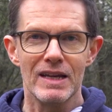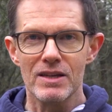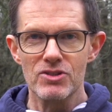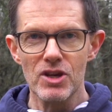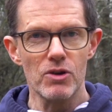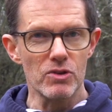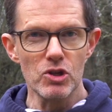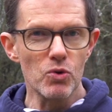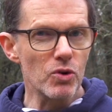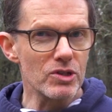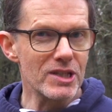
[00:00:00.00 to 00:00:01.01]
So
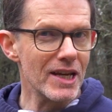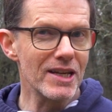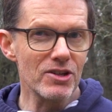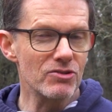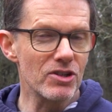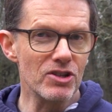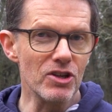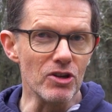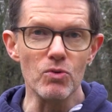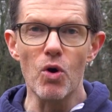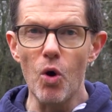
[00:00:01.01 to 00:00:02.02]
you'll continue to
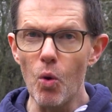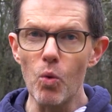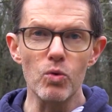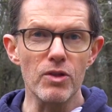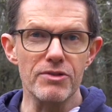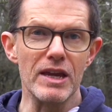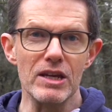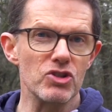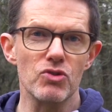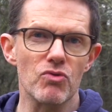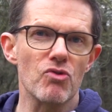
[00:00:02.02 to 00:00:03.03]
do all the
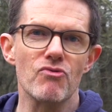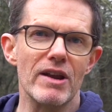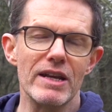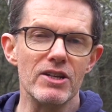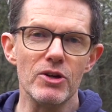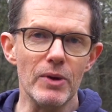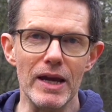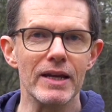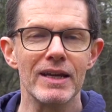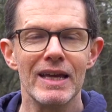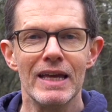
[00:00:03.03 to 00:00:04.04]
things you're already doing,